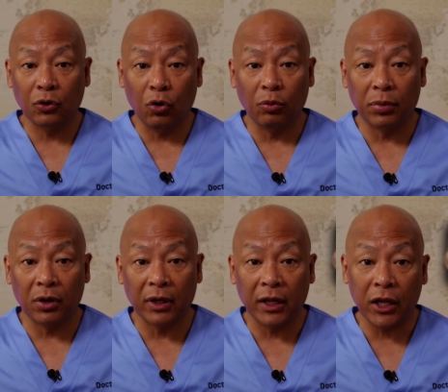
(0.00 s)

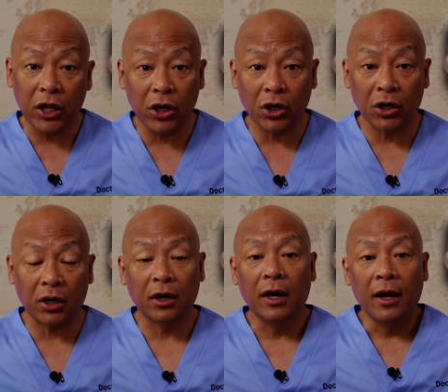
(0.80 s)
Goldberg
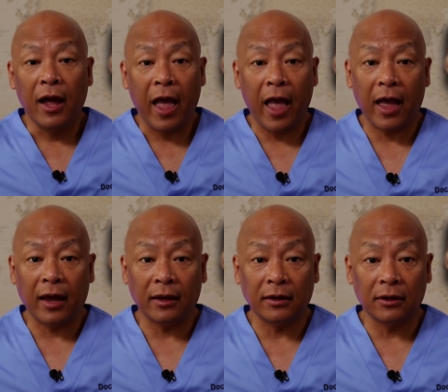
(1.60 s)
here,
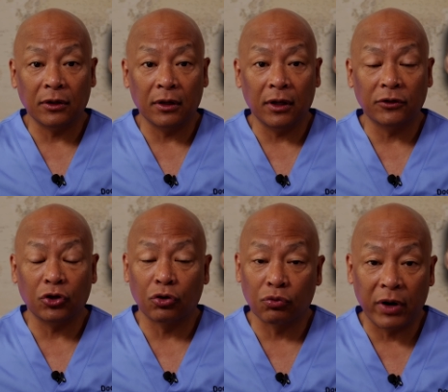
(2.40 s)
and
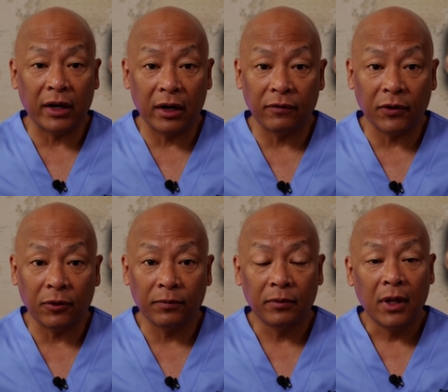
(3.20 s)
it's a great interview.